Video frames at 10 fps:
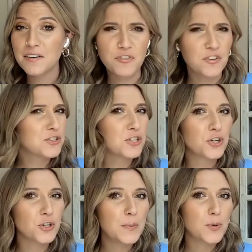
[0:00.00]
feels a
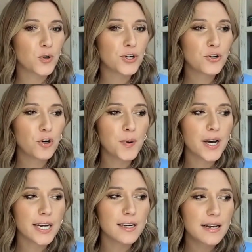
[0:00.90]
little hypocritical,
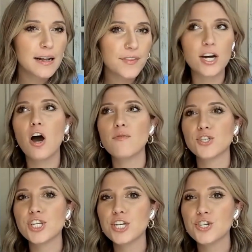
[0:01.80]
but that
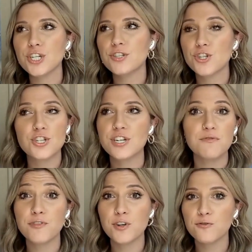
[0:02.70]
conversation just
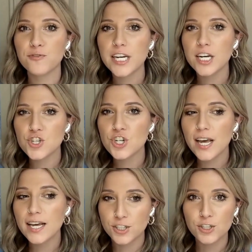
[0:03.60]
didn't feel finished
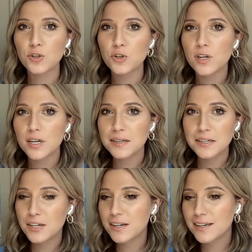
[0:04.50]
until
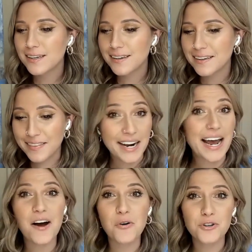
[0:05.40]
that
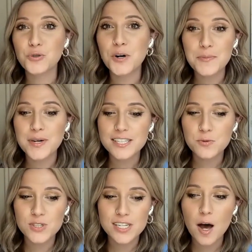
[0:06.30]
hour 20
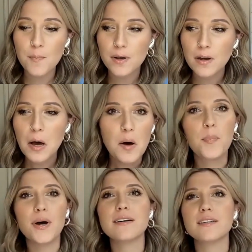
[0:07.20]
minutes was up.
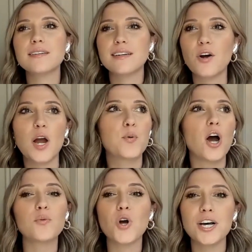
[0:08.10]
But, you know, I
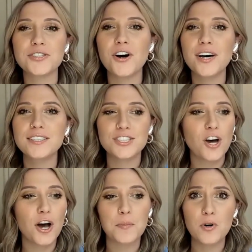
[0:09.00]
brought Ross on to
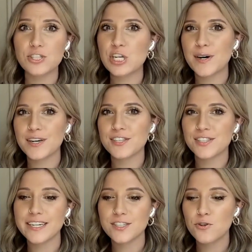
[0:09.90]
talk mostly about the
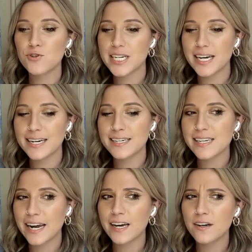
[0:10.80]
Saints
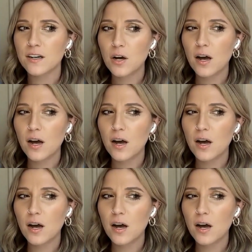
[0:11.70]
OTAs, and